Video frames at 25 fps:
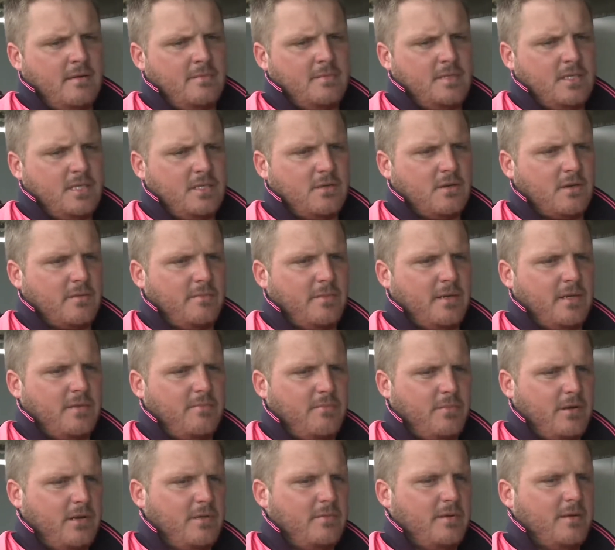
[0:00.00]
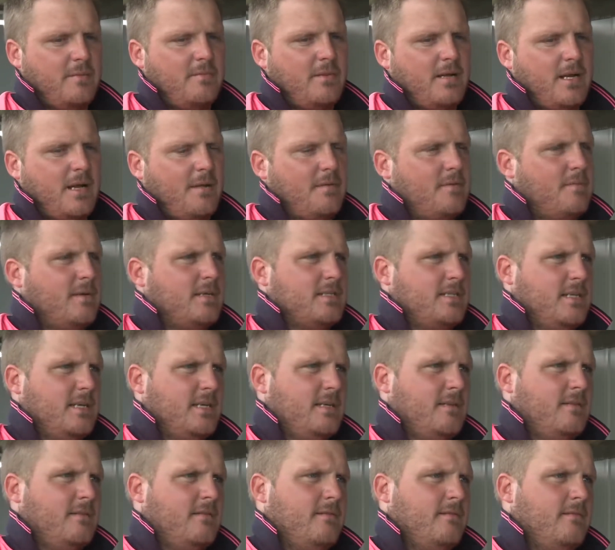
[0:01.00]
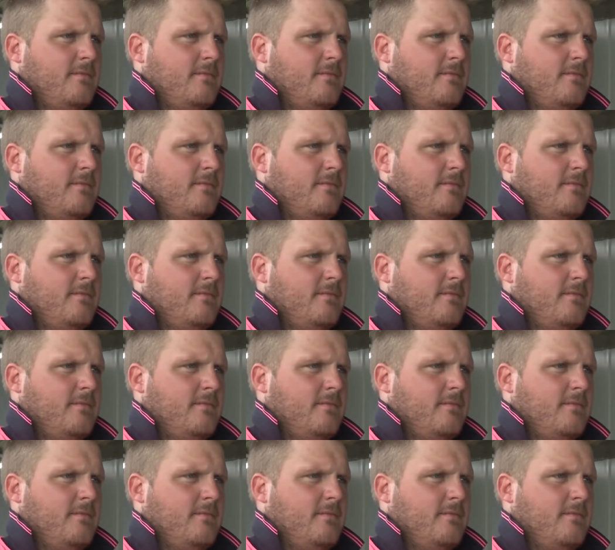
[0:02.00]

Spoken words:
she's got a pretty big couple of months ahead.